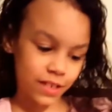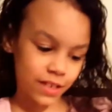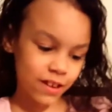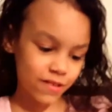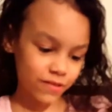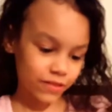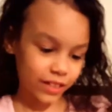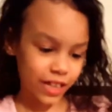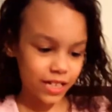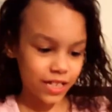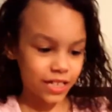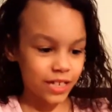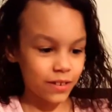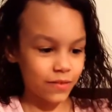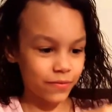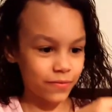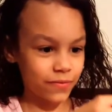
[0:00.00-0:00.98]
So, let's
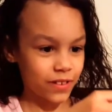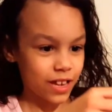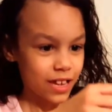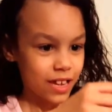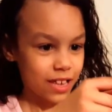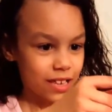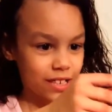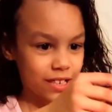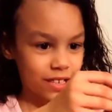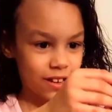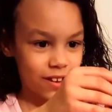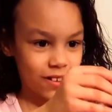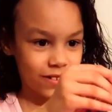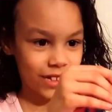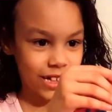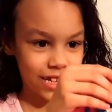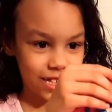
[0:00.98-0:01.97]
see if,
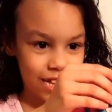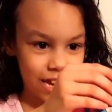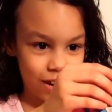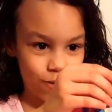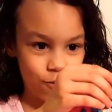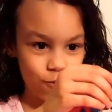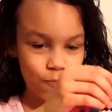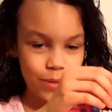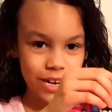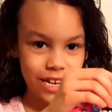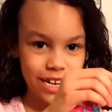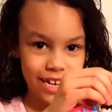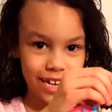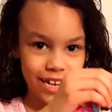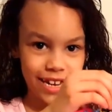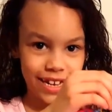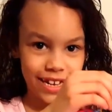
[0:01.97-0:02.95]
so let's get
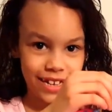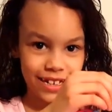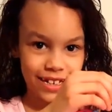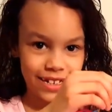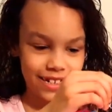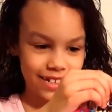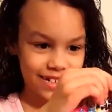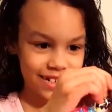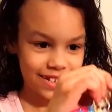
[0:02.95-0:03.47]
opening.